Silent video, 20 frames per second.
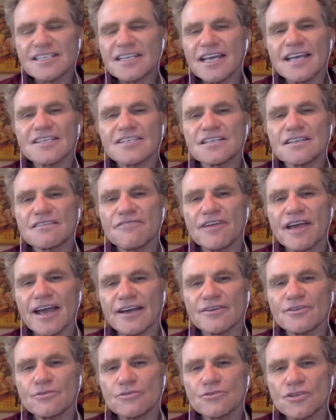fantastic
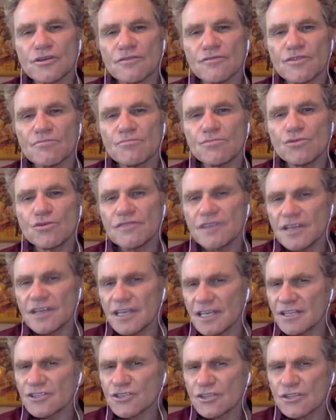values of the
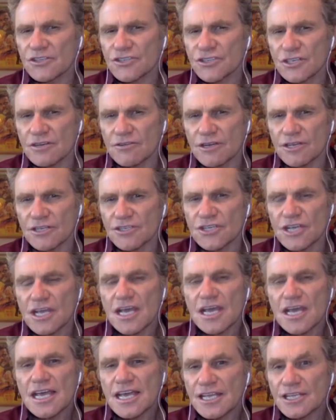movie into the
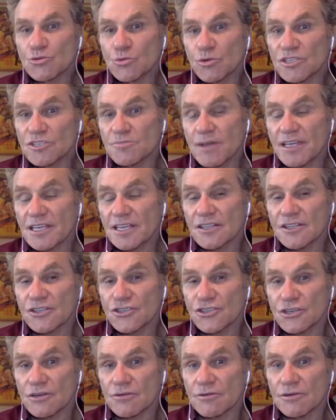series is what's making
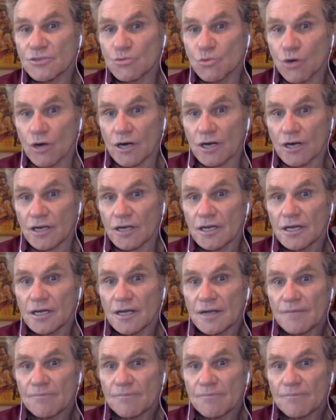the series work.